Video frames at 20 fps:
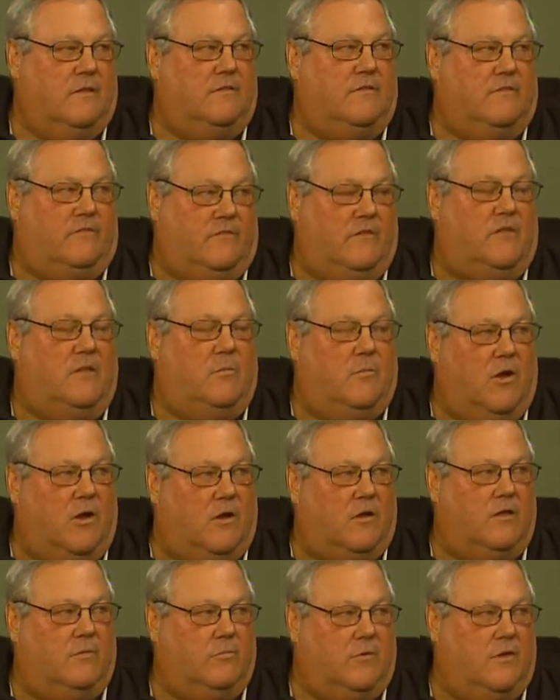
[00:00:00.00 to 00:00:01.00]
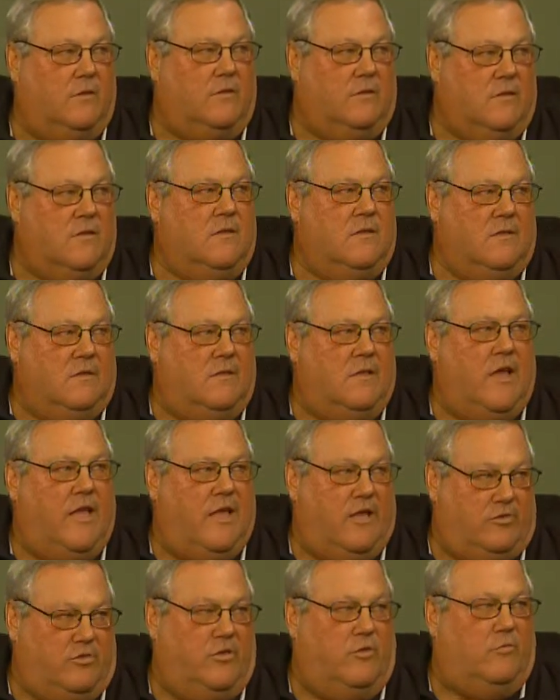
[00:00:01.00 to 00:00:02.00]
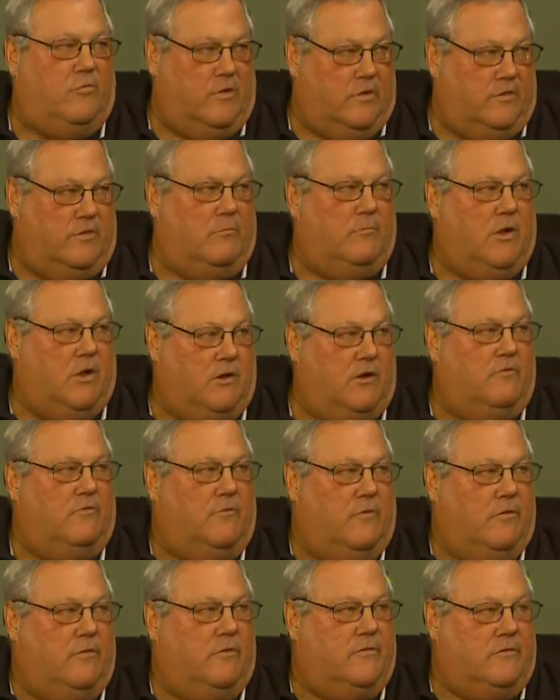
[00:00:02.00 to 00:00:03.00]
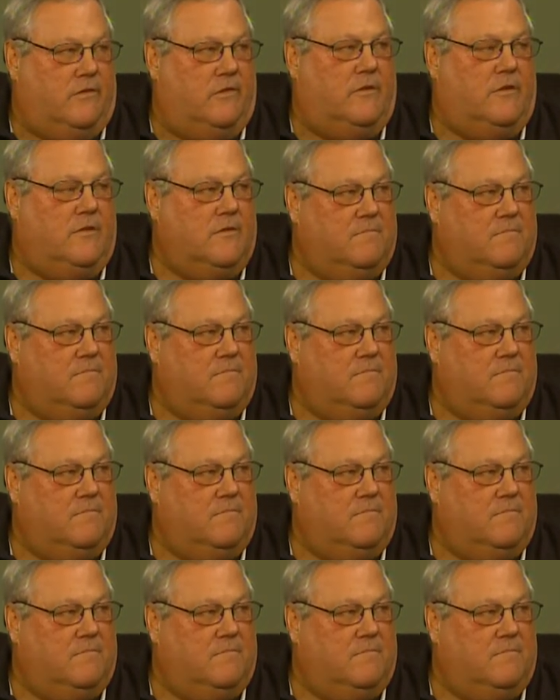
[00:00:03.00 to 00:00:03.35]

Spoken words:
It's a city market, but I actually run the market for the city.